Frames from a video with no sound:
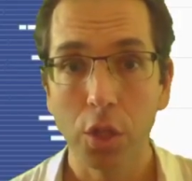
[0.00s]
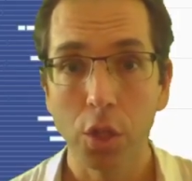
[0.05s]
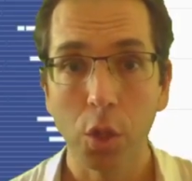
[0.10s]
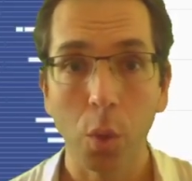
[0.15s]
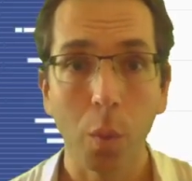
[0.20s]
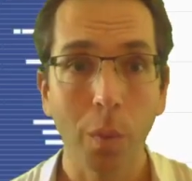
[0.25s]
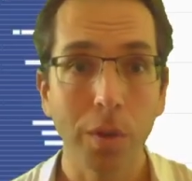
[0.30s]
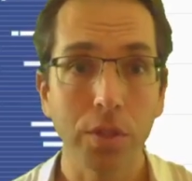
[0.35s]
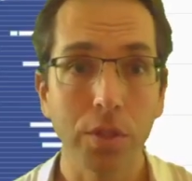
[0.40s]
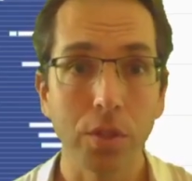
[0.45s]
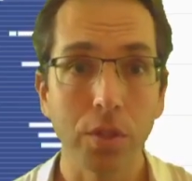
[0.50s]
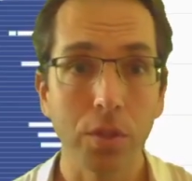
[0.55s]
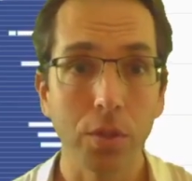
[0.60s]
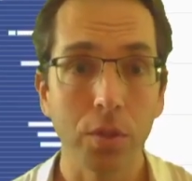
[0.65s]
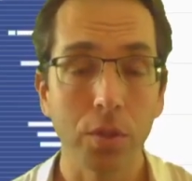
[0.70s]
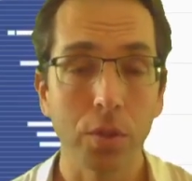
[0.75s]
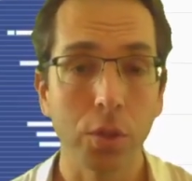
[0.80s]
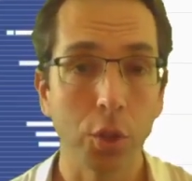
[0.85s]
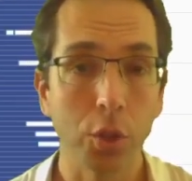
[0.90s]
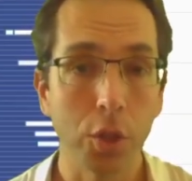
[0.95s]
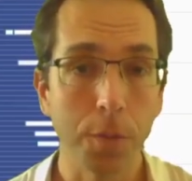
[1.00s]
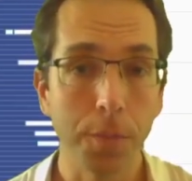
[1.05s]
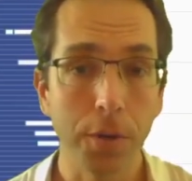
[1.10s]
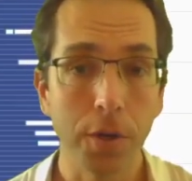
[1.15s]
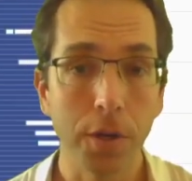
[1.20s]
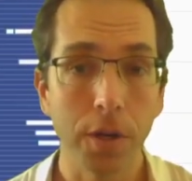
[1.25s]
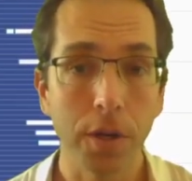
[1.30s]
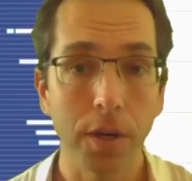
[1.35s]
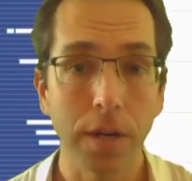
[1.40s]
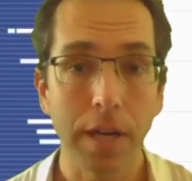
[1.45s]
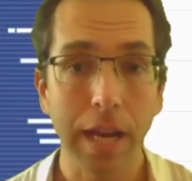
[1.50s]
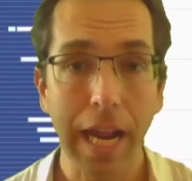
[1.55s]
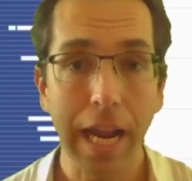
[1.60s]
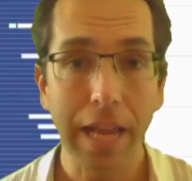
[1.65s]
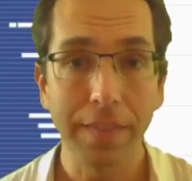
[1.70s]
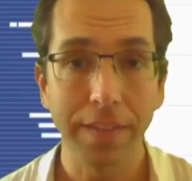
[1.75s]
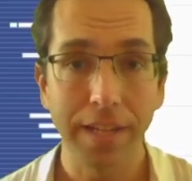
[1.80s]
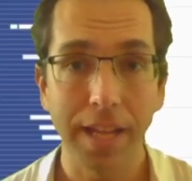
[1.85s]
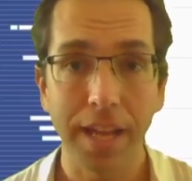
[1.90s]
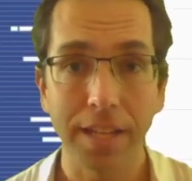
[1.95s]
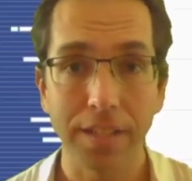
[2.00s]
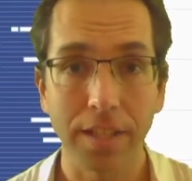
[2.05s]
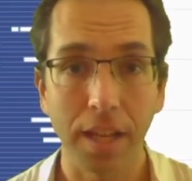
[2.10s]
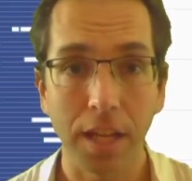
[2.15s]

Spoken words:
to always use Jupyter and the Dask